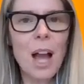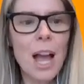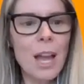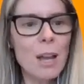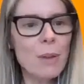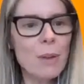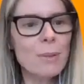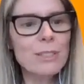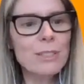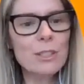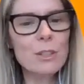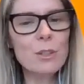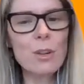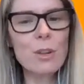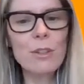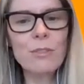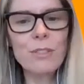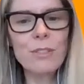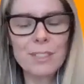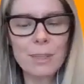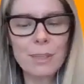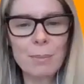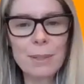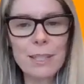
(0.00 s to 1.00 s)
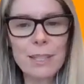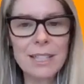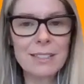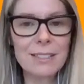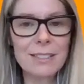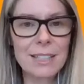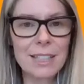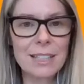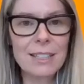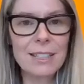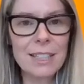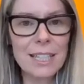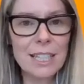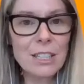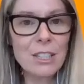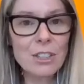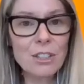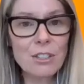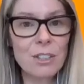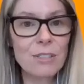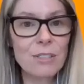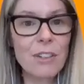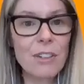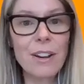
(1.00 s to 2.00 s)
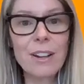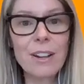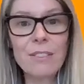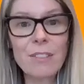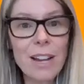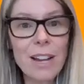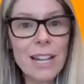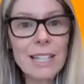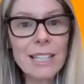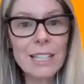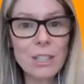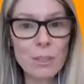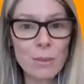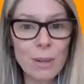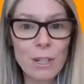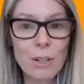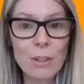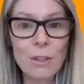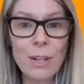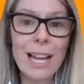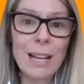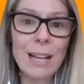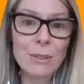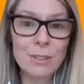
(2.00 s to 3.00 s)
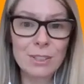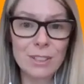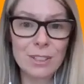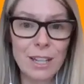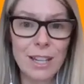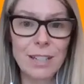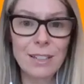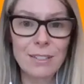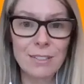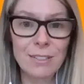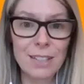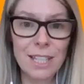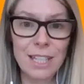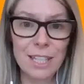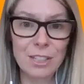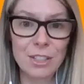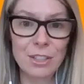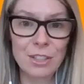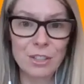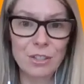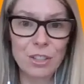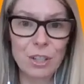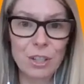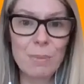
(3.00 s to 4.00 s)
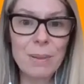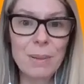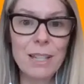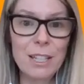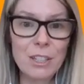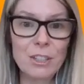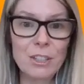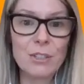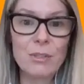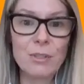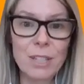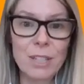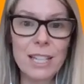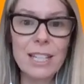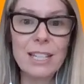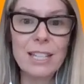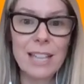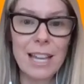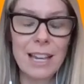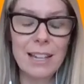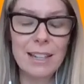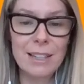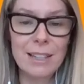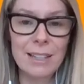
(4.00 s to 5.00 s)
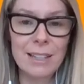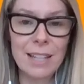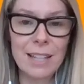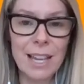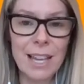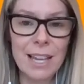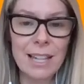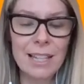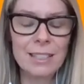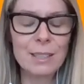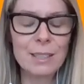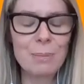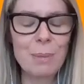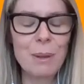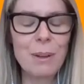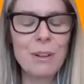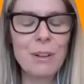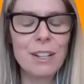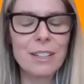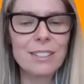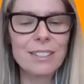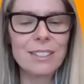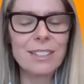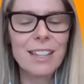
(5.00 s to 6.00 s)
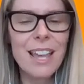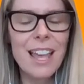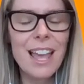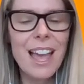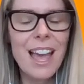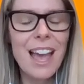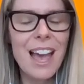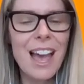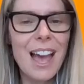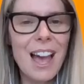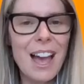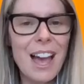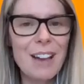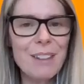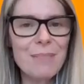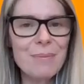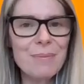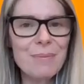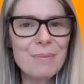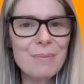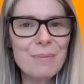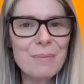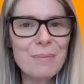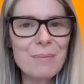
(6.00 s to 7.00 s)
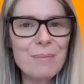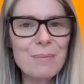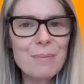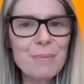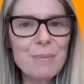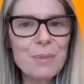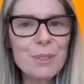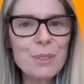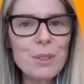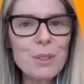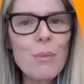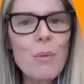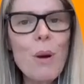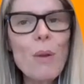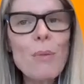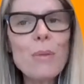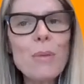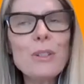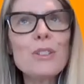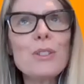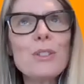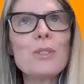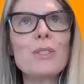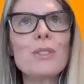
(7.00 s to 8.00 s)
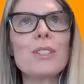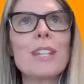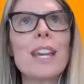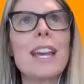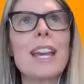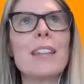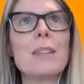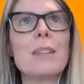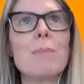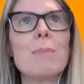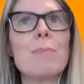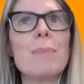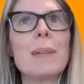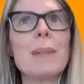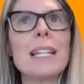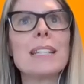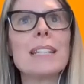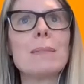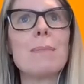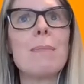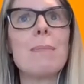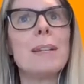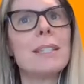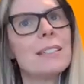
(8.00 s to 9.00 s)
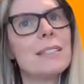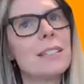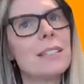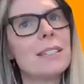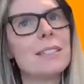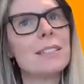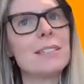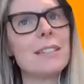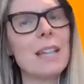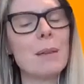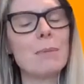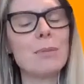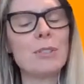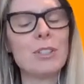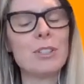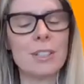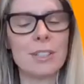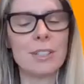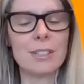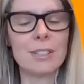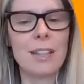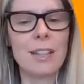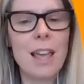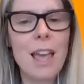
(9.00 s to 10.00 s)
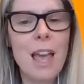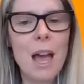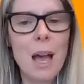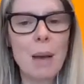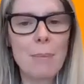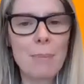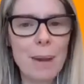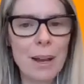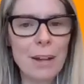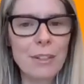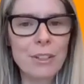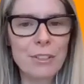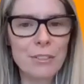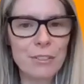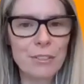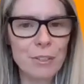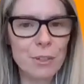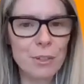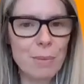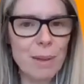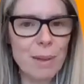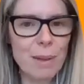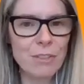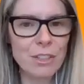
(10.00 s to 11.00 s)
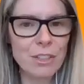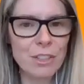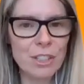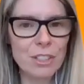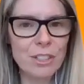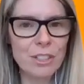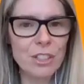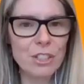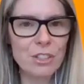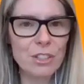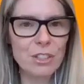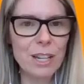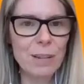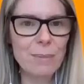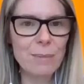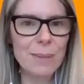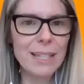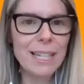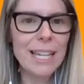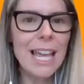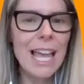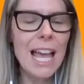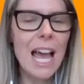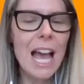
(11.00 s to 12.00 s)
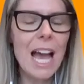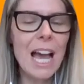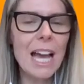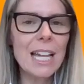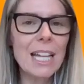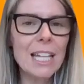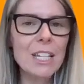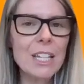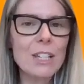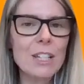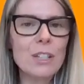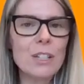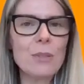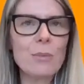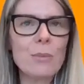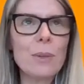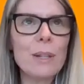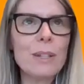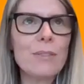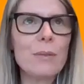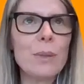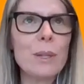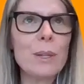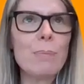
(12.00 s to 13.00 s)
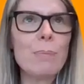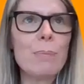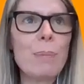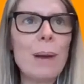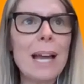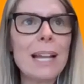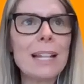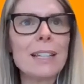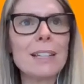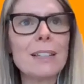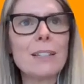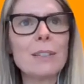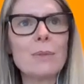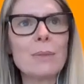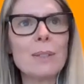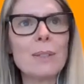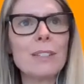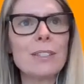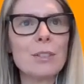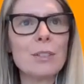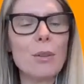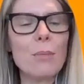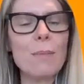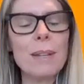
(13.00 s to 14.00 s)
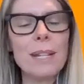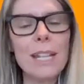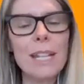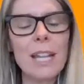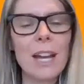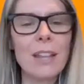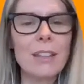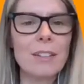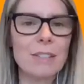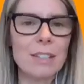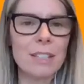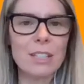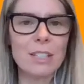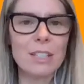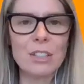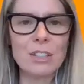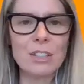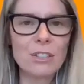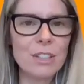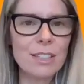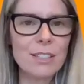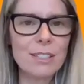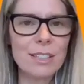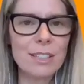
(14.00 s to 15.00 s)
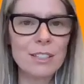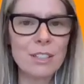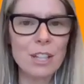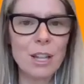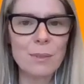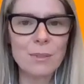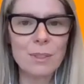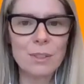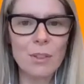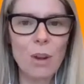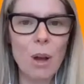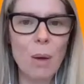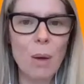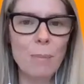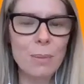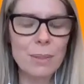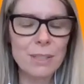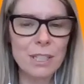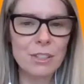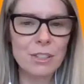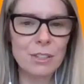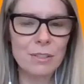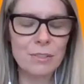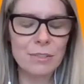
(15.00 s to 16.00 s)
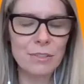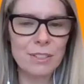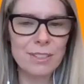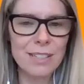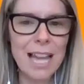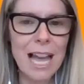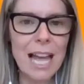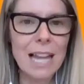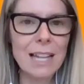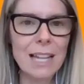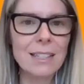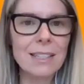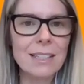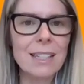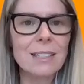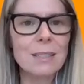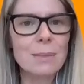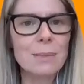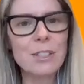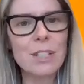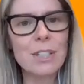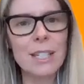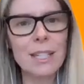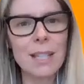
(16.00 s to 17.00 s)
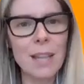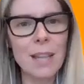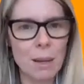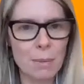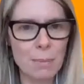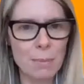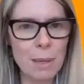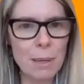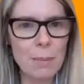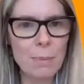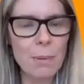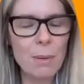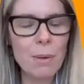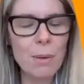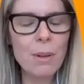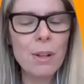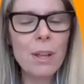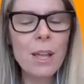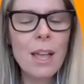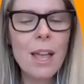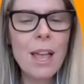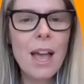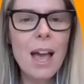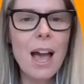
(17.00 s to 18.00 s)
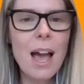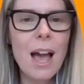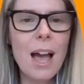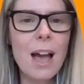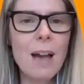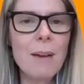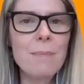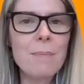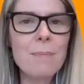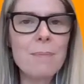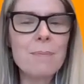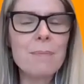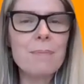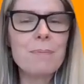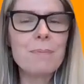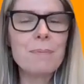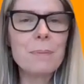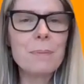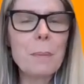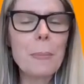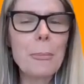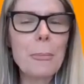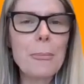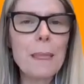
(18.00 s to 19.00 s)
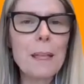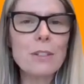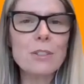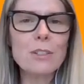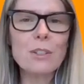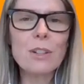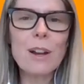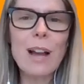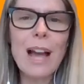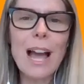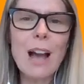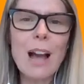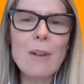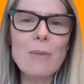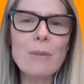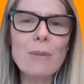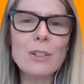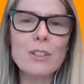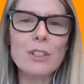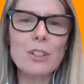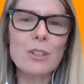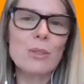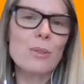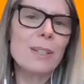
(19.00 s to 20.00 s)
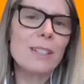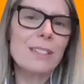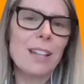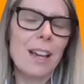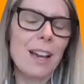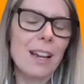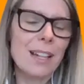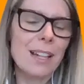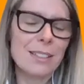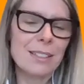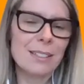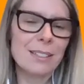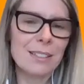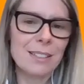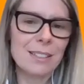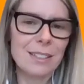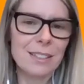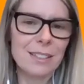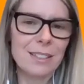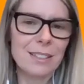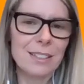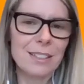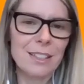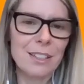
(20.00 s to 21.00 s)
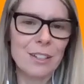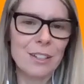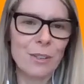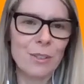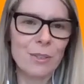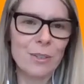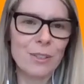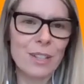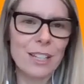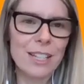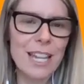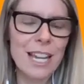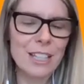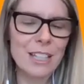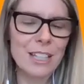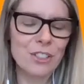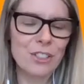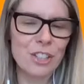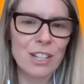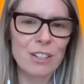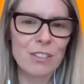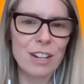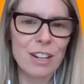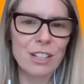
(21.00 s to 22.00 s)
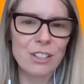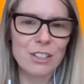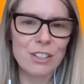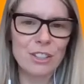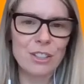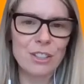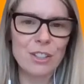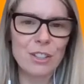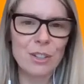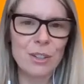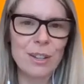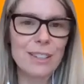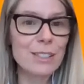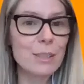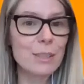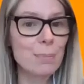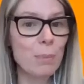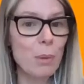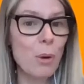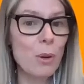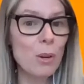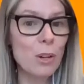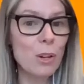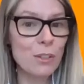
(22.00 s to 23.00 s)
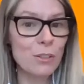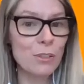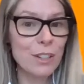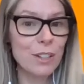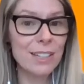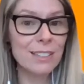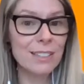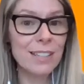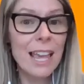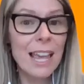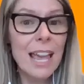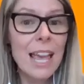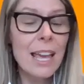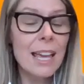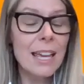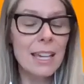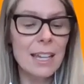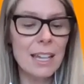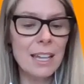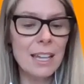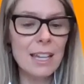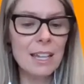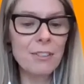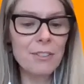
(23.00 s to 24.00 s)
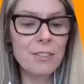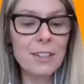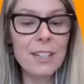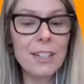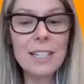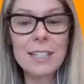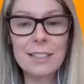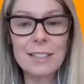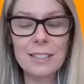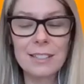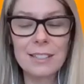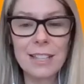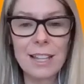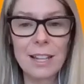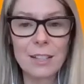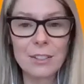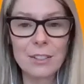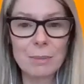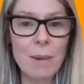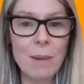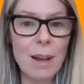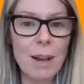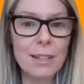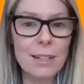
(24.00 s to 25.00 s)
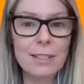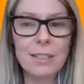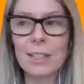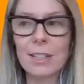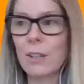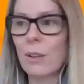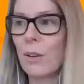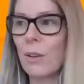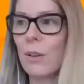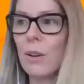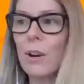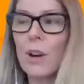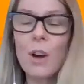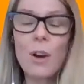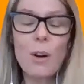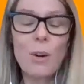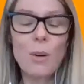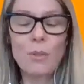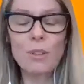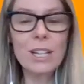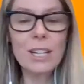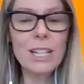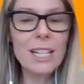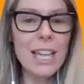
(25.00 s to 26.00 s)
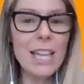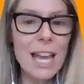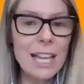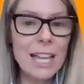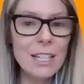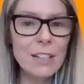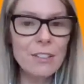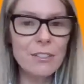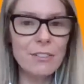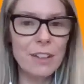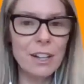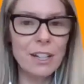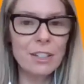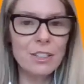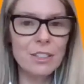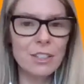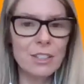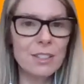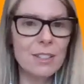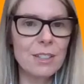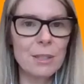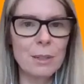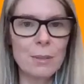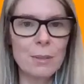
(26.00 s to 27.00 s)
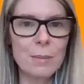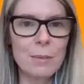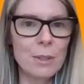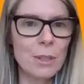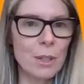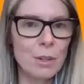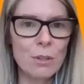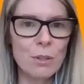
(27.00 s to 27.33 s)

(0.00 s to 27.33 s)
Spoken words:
I always look for somebody that's in the industry. Very rarely do I look outside of the industry, because you need that experience. So what would you say are the biggest misconceptions about the food and beverage industry? I mean, we battle with so many other industries in terms of competition for talent, especially young people. So how would you entice, the next generation to explore careers, if it is in sales and marketing, or really any function that,